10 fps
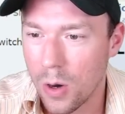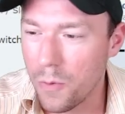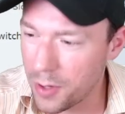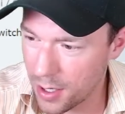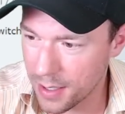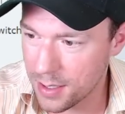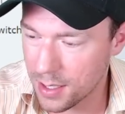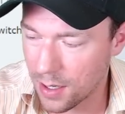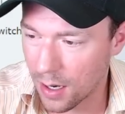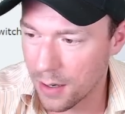Hopefully, you're not
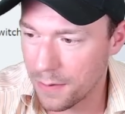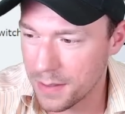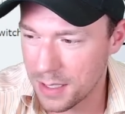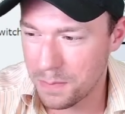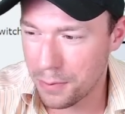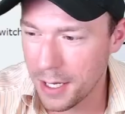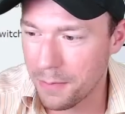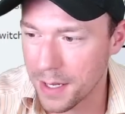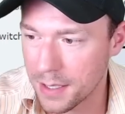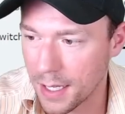Scarf. This is pretty
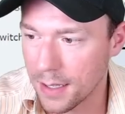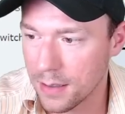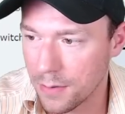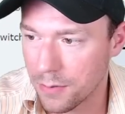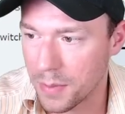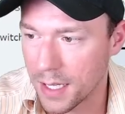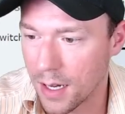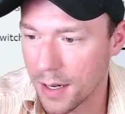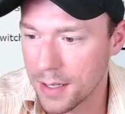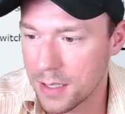risky, if we're being
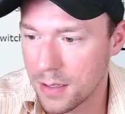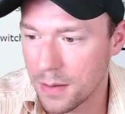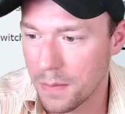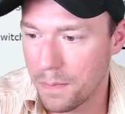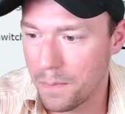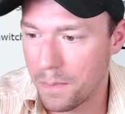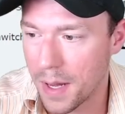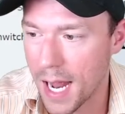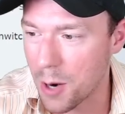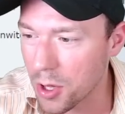honest.
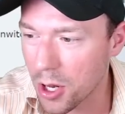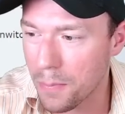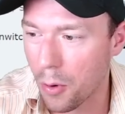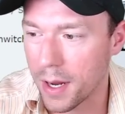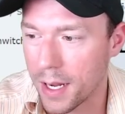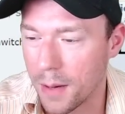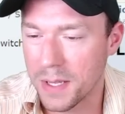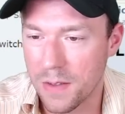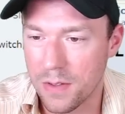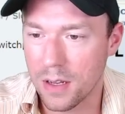But I don't want to go to Porygon
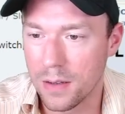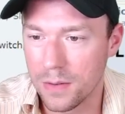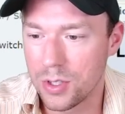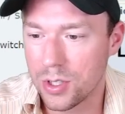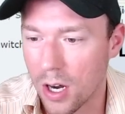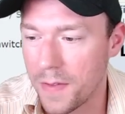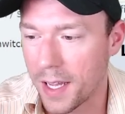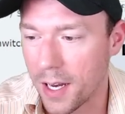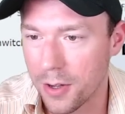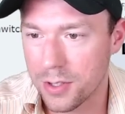because if they're Scarf,
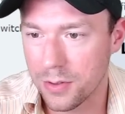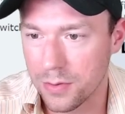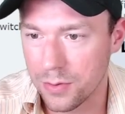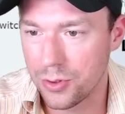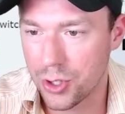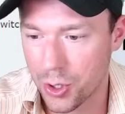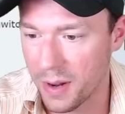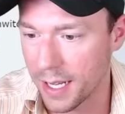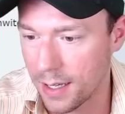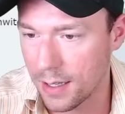they could also
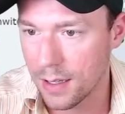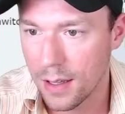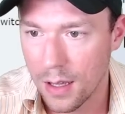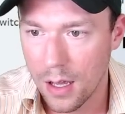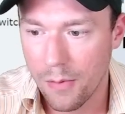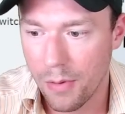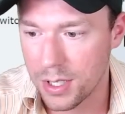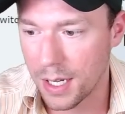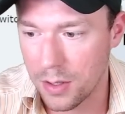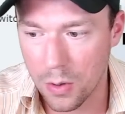Trick,
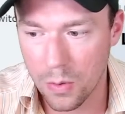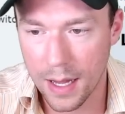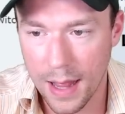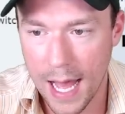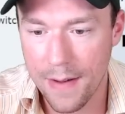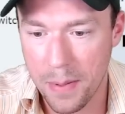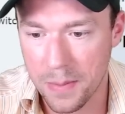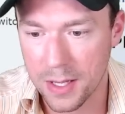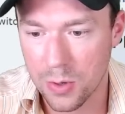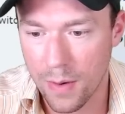which I don't want to have happen
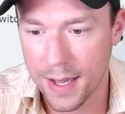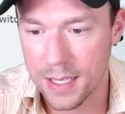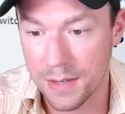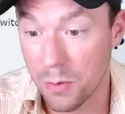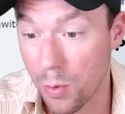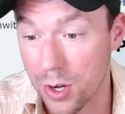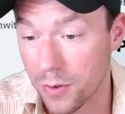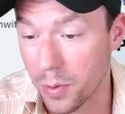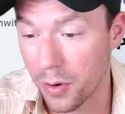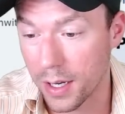to me twice. It's even worse
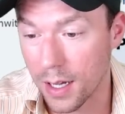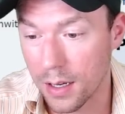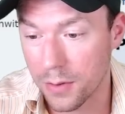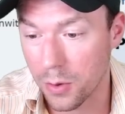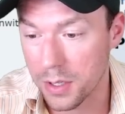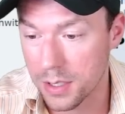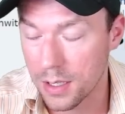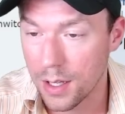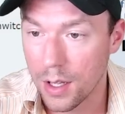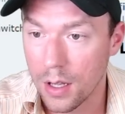for Porygon, of course.